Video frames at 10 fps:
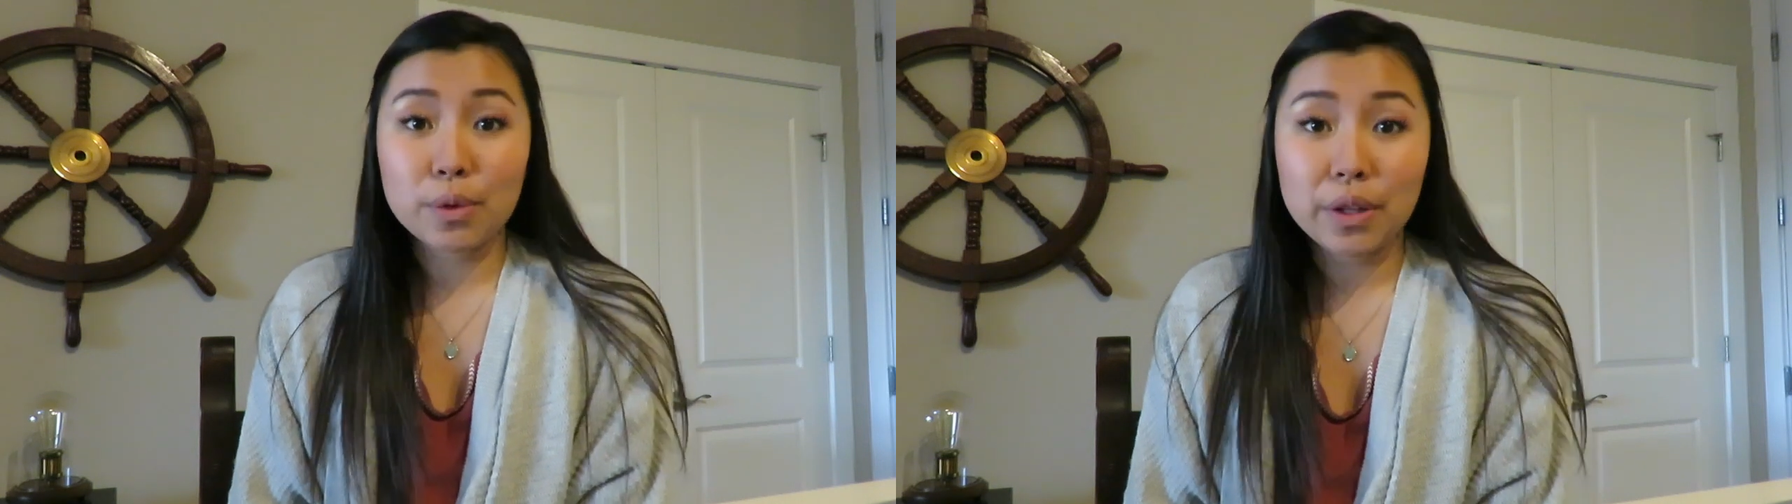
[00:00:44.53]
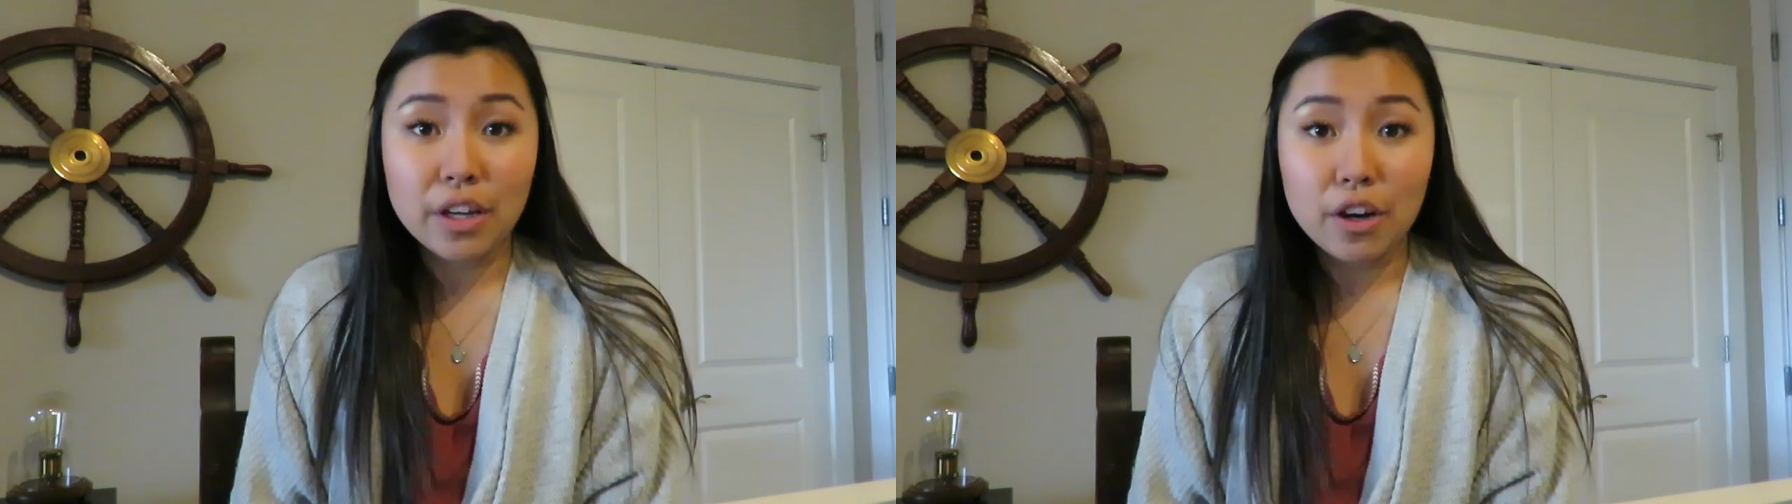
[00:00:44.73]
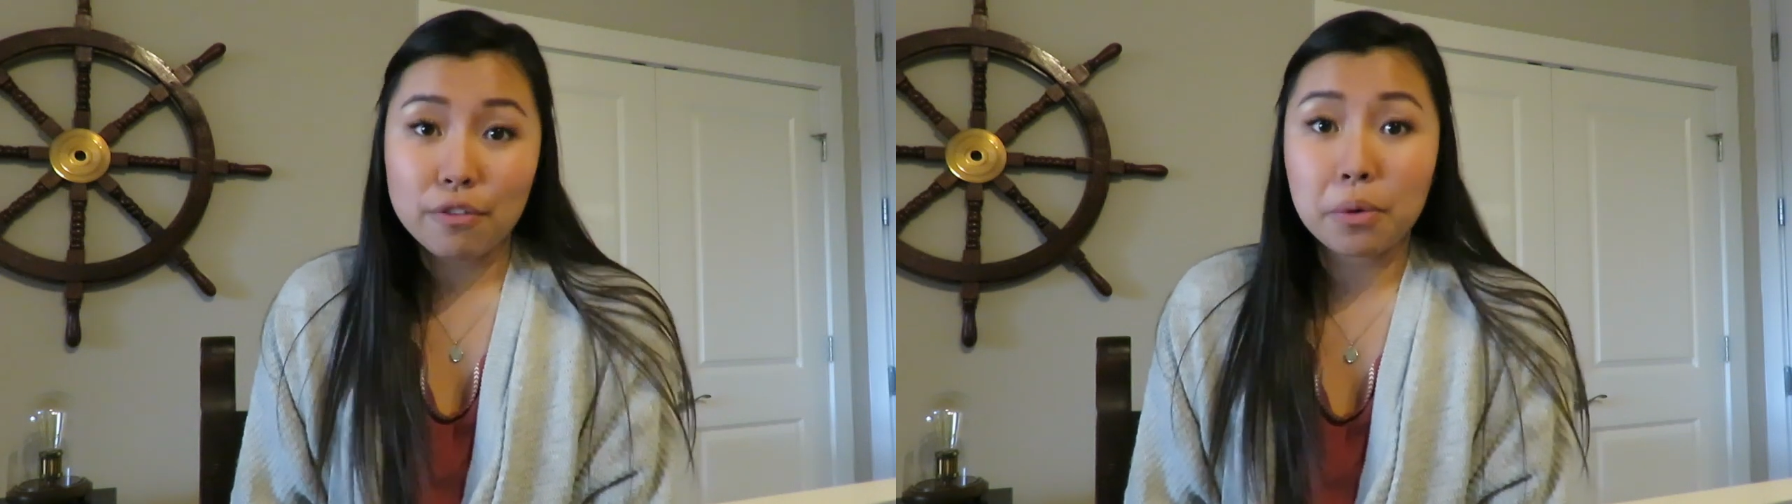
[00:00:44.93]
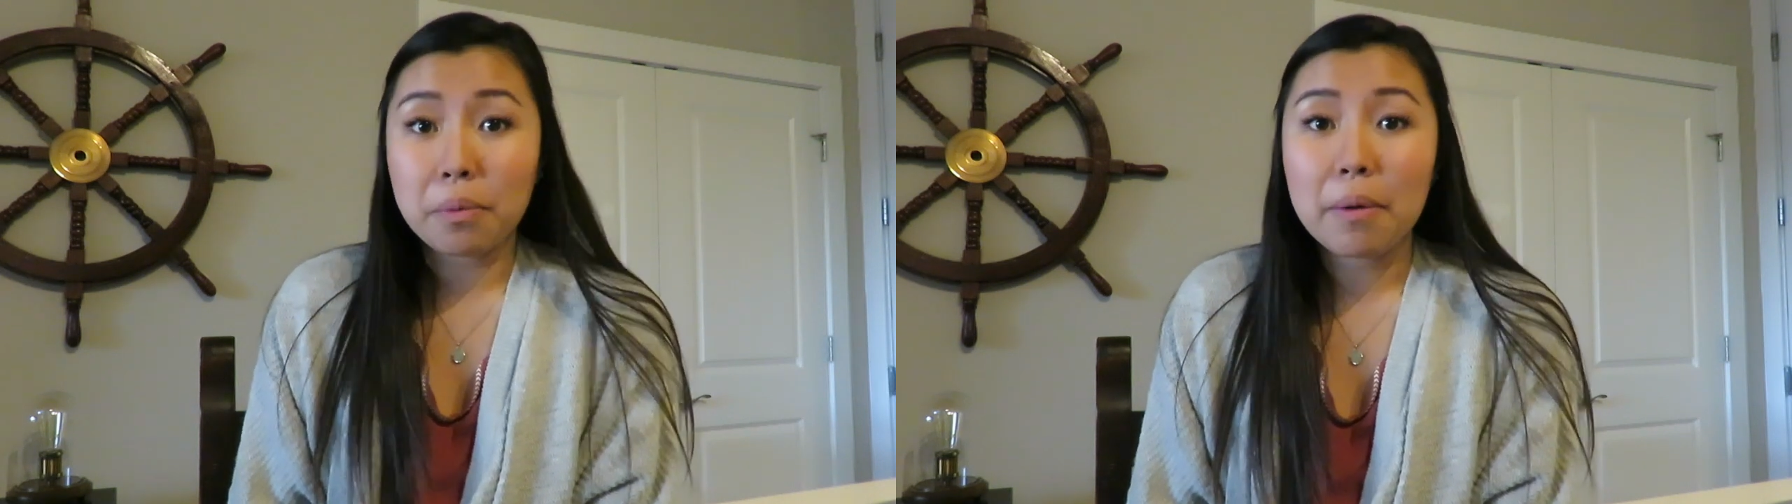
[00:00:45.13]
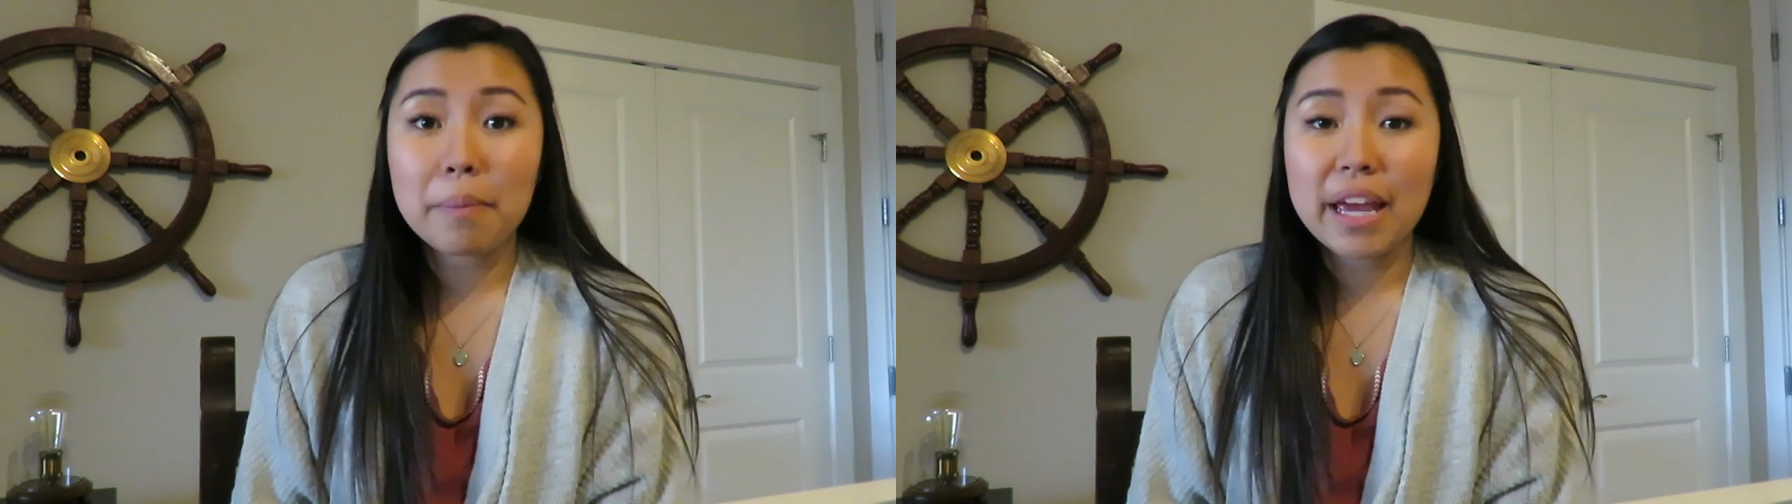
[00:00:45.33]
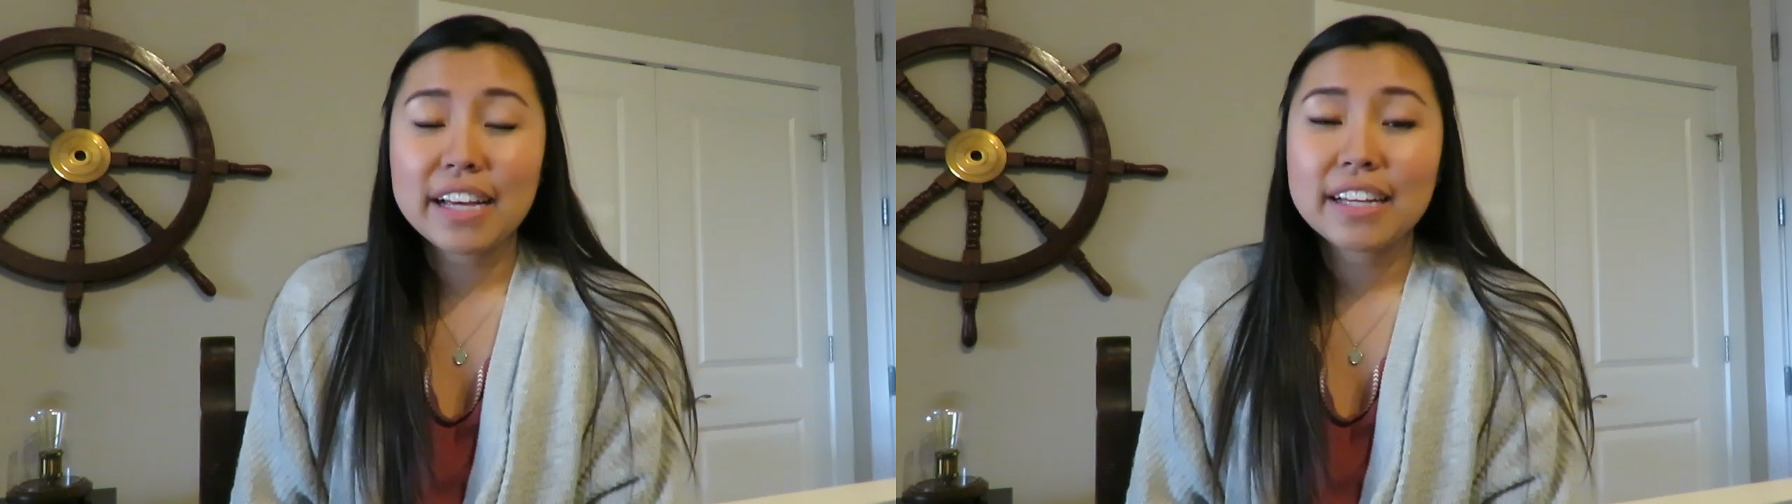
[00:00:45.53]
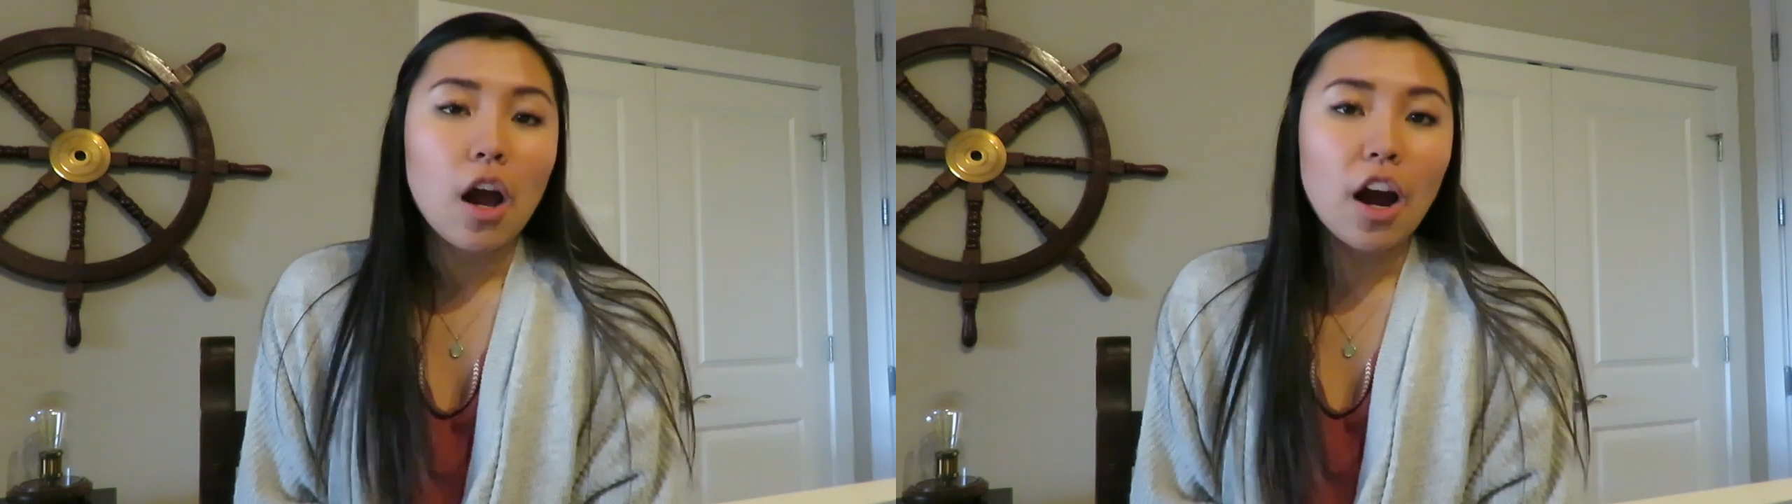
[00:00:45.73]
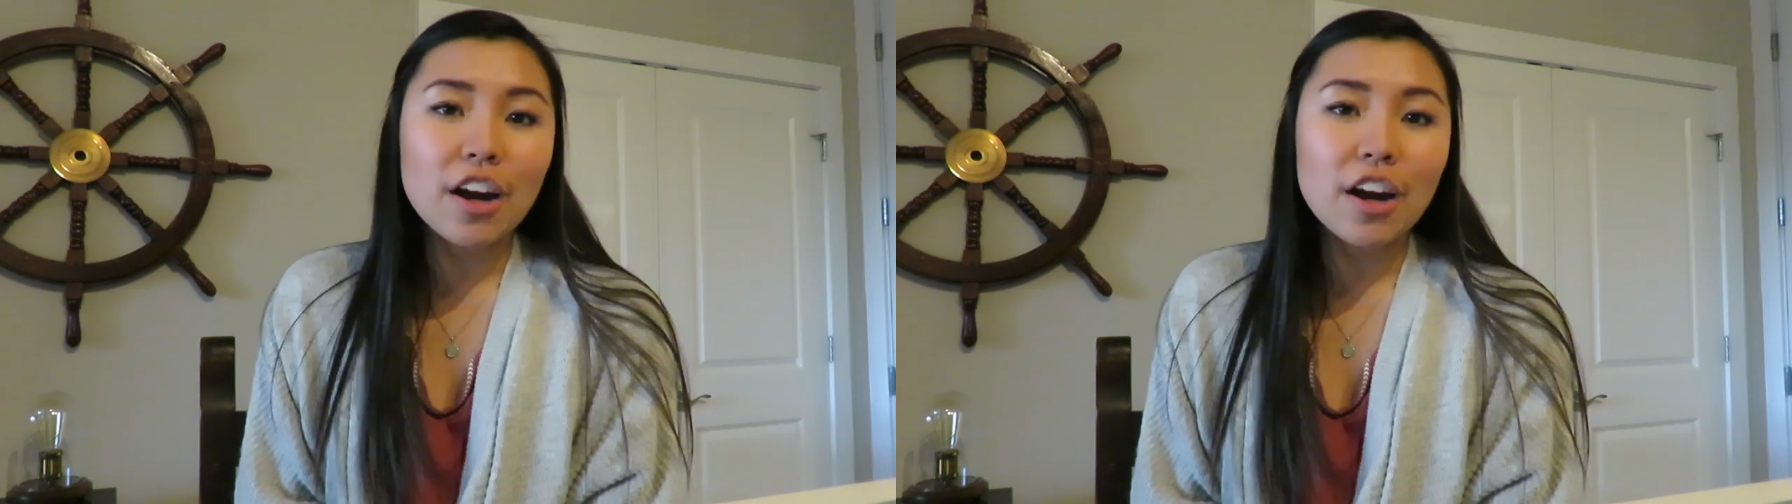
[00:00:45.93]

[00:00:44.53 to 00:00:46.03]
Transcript: really overwhelming.